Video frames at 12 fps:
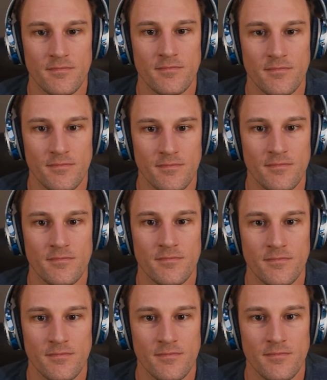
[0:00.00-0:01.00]

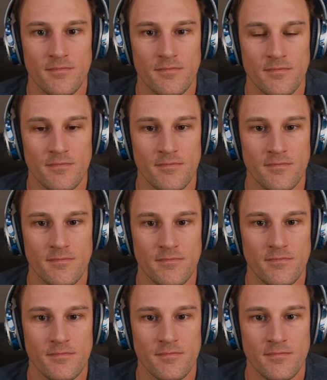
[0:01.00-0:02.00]

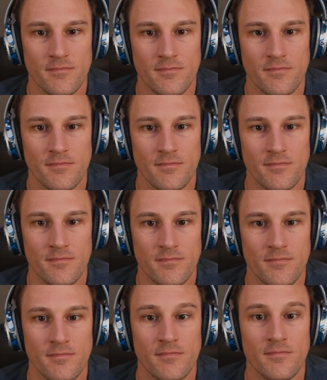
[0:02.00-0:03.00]

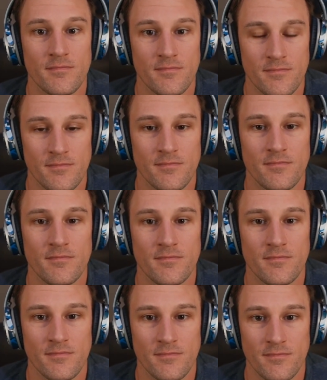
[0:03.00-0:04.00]

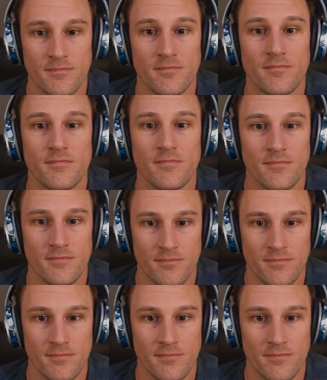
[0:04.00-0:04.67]
(not speaking)